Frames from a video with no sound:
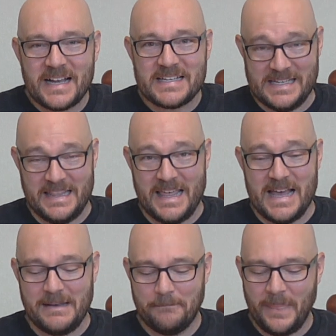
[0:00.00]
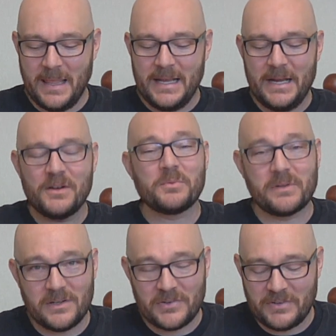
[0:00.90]
I said that. Here's
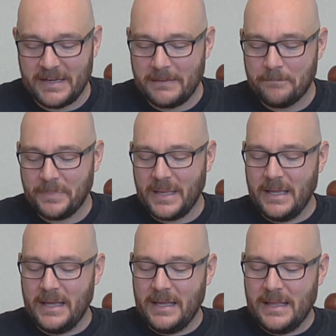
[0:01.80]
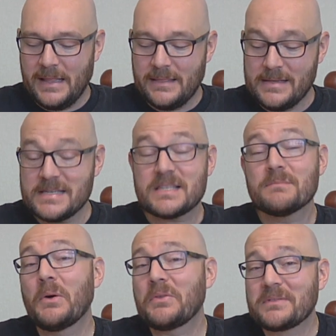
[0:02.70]
what I'll say. This is the
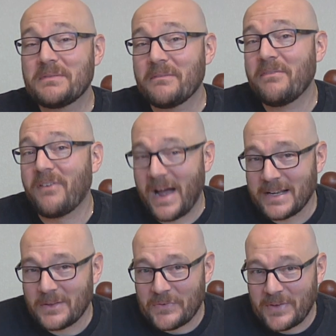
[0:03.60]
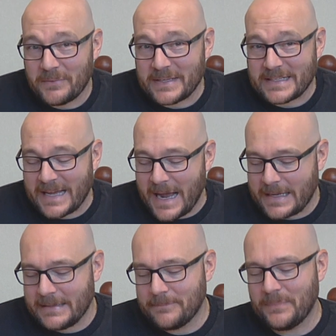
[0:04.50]
most vinyl sounding DAC
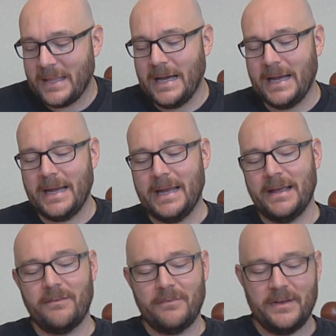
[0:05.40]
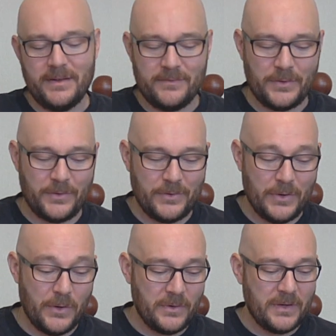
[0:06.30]
I have ever
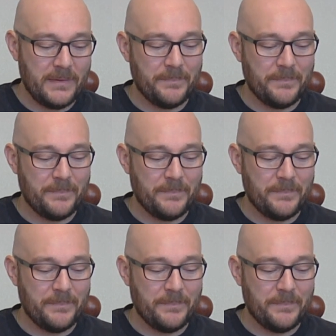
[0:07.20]
owned.